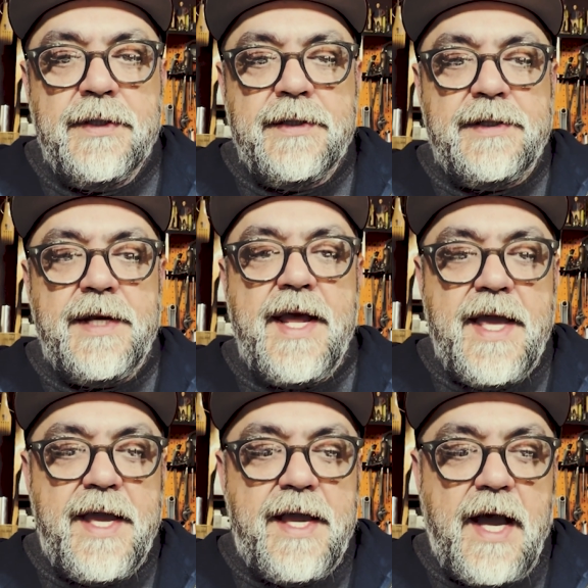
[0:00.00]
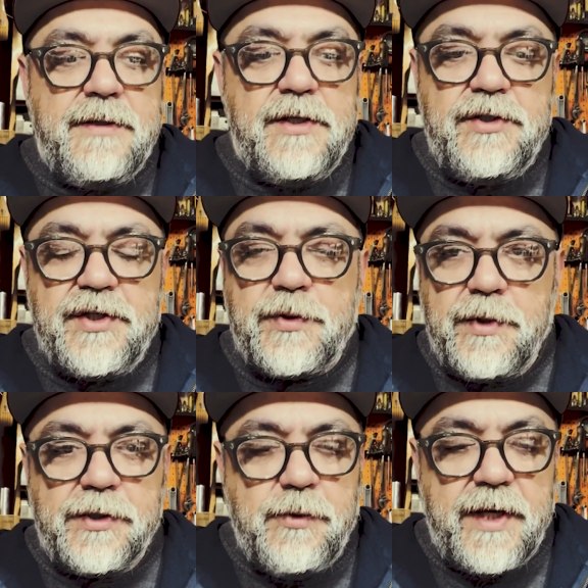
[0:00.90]
today,
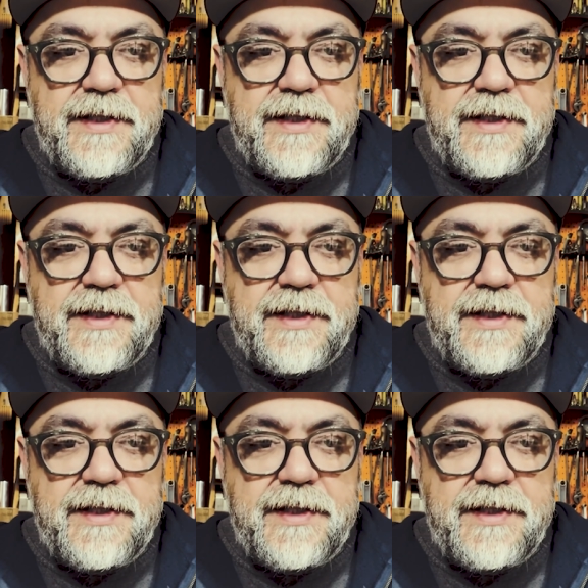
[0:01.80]
real quick,